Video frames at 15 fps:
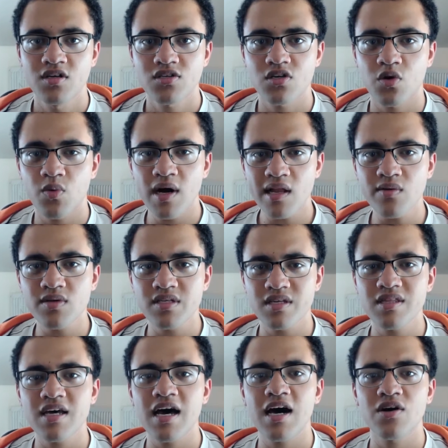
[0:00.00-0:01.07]
so while I was
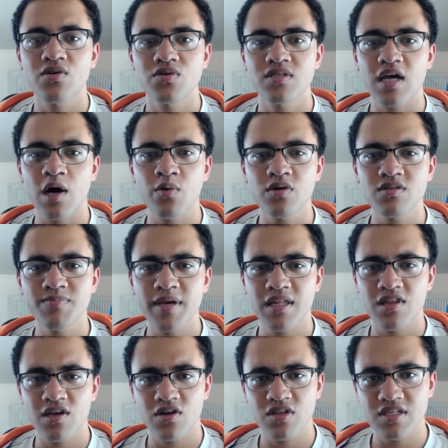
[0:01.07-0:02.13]
in the house I was mainly